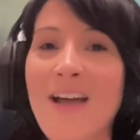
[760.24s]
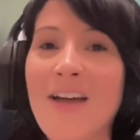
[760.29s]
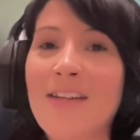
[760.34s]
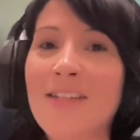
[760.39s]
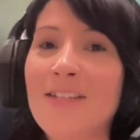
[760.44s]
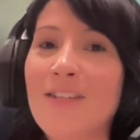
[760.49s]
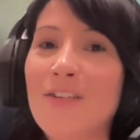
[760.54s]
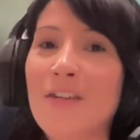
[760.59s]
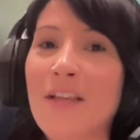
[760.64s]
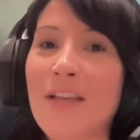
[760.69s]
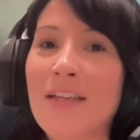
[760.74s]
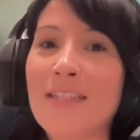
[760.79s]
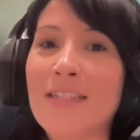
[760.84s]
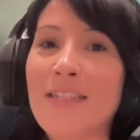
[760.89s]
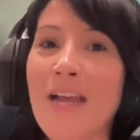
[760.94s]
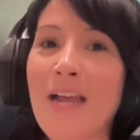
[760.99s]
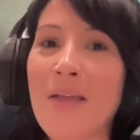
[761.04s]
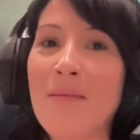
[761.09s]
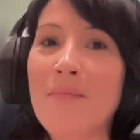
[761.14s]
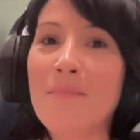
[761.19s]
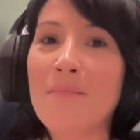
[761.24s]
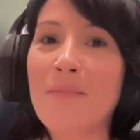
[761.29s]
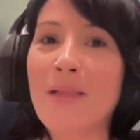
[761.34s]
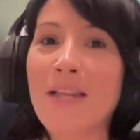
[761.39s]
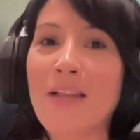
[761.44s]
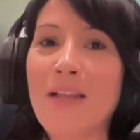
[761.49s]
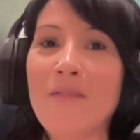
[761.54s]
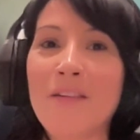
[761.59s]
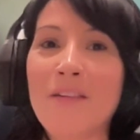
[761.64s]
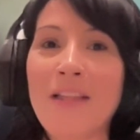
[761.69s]
Until next time, may
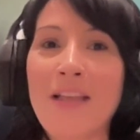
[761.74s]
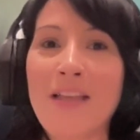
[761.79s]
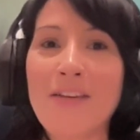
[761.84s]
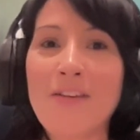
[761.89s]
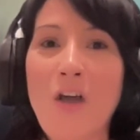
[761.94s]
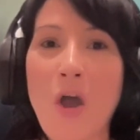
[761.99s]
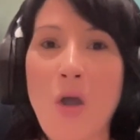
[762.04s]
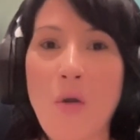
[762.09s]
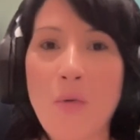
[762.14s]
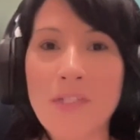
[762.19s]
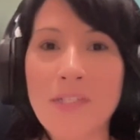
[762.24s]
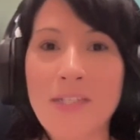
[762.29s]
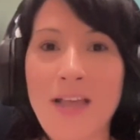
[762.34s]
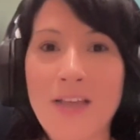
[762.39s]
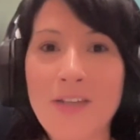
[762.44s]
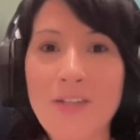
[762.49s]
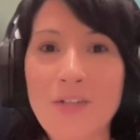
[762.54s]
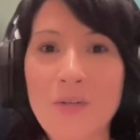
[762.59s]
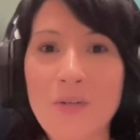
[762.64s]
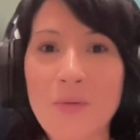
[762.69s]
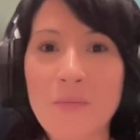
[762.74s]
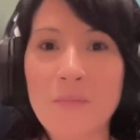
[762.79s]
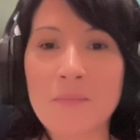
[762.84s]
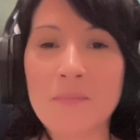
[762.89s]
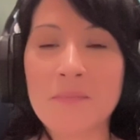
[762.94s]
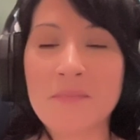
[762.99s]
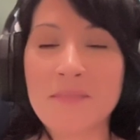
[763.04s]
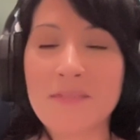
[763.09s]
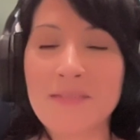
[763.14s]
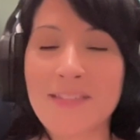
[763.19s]
love and light always guide you.
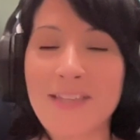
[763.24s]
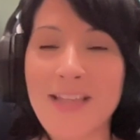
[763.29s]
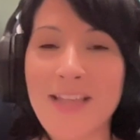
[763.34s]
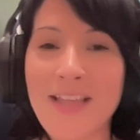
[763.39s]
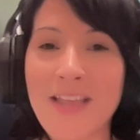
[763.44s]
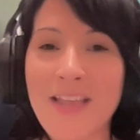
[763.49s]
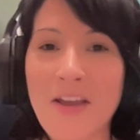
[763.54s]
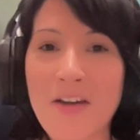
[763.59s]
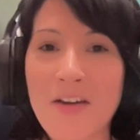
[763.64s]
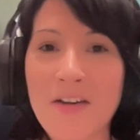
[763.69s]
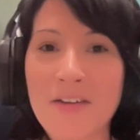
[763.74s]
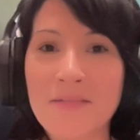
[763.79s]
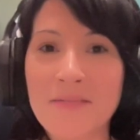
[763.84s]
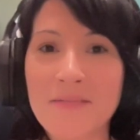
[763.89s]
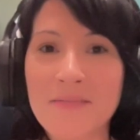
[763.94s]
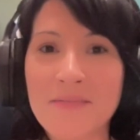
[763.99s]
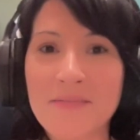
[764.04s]
Take care.